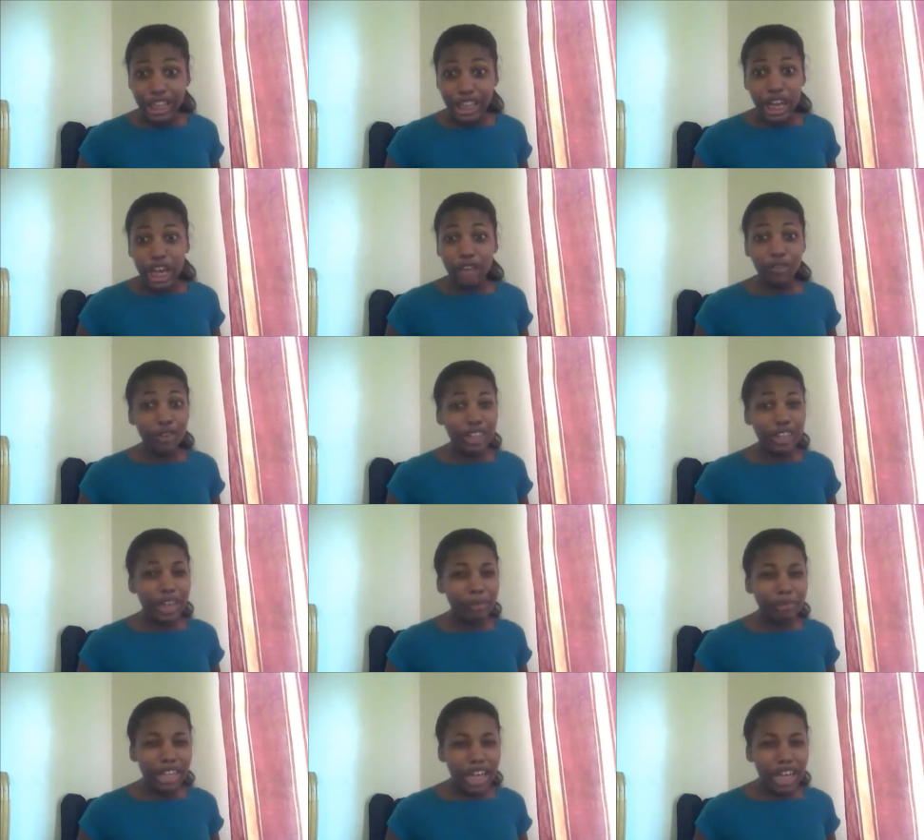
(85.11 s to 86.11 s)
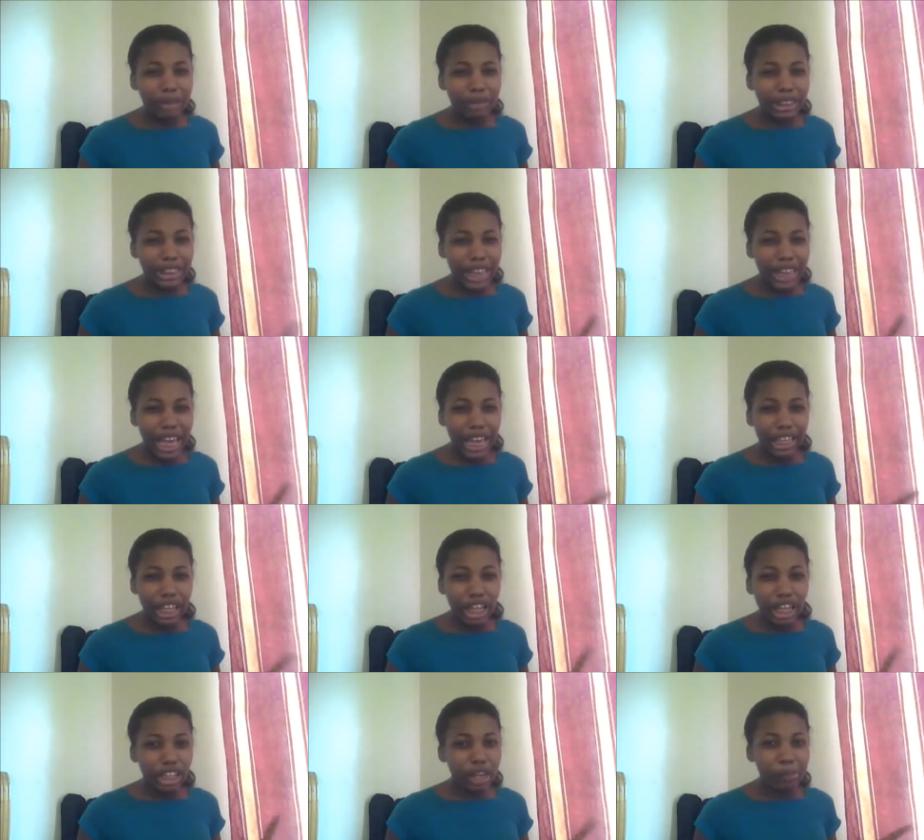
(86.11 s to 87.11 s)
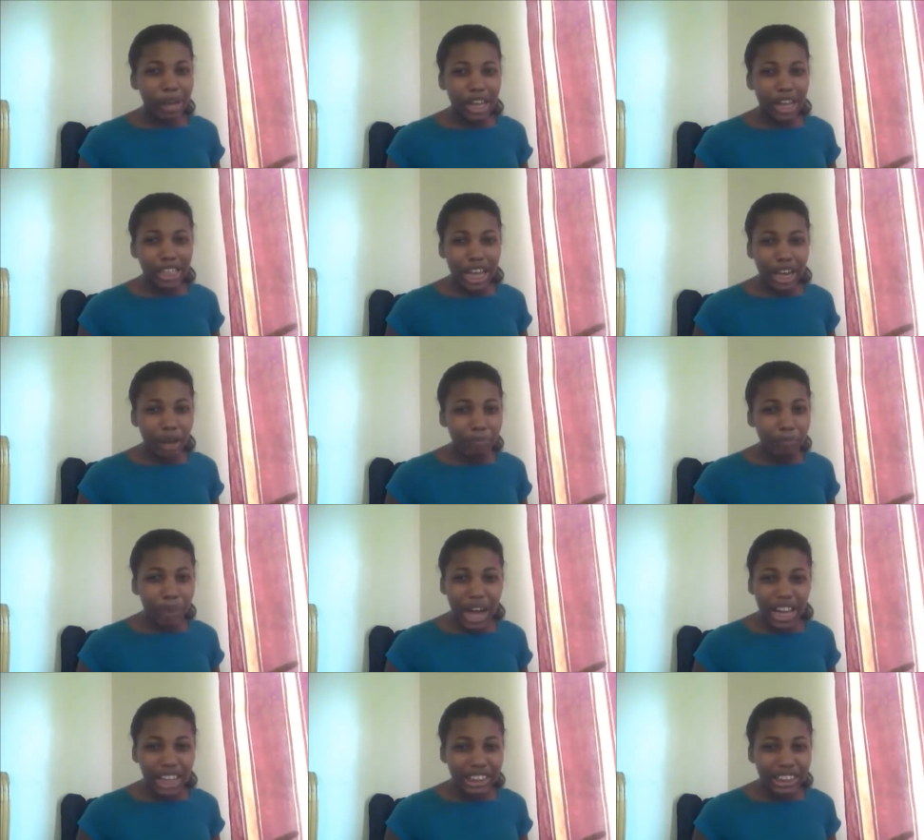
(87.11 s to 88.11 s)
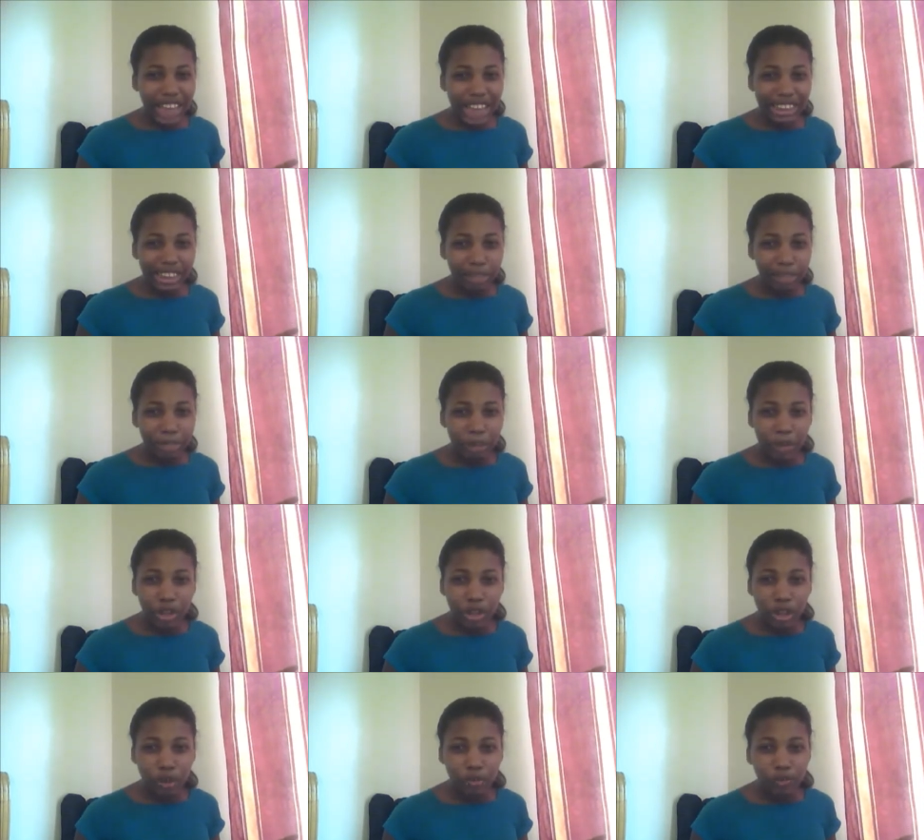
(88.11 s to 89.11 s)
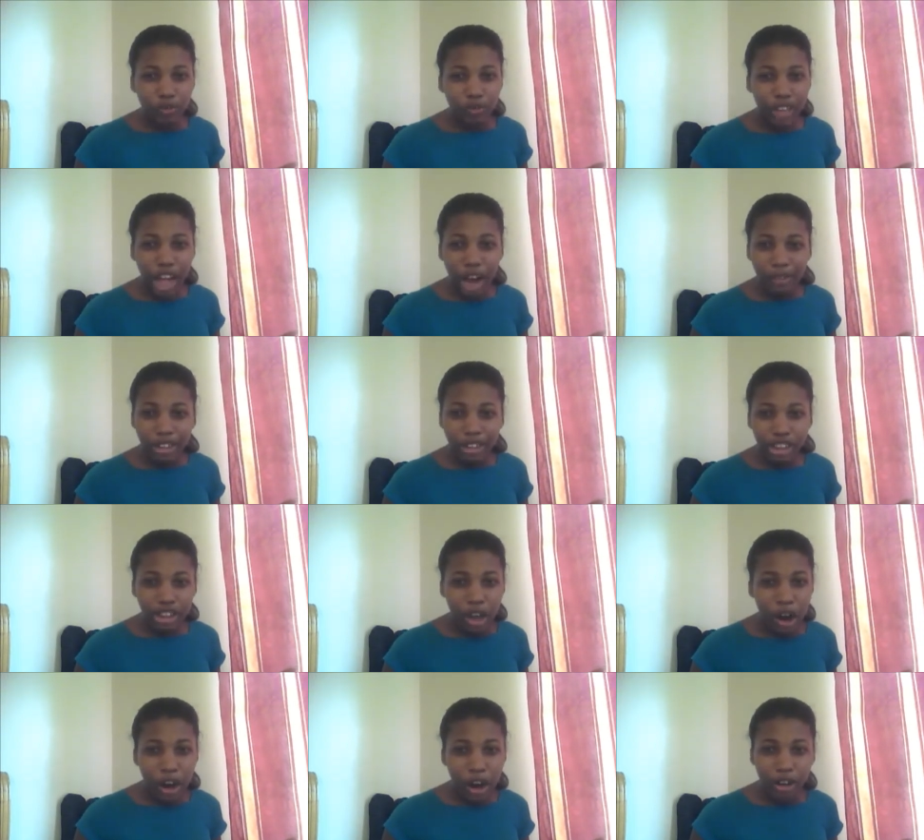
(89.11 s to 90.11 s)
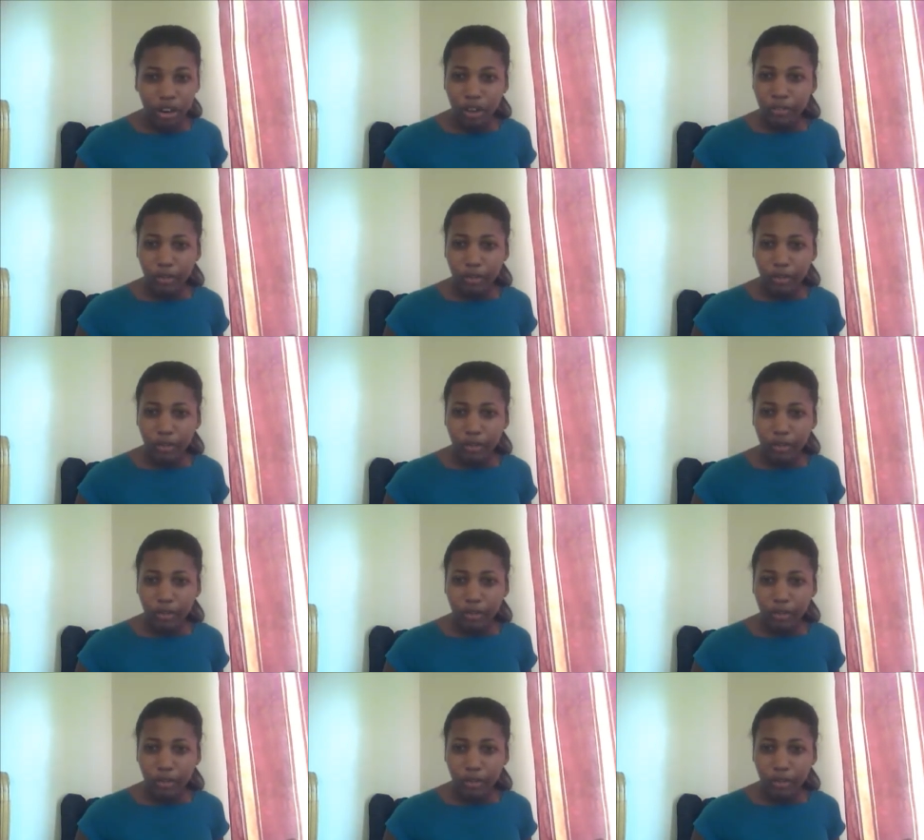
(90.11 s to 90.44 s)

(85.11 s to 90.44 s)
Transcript: If you get me upset, you better not apologize to me with no flowers, card, or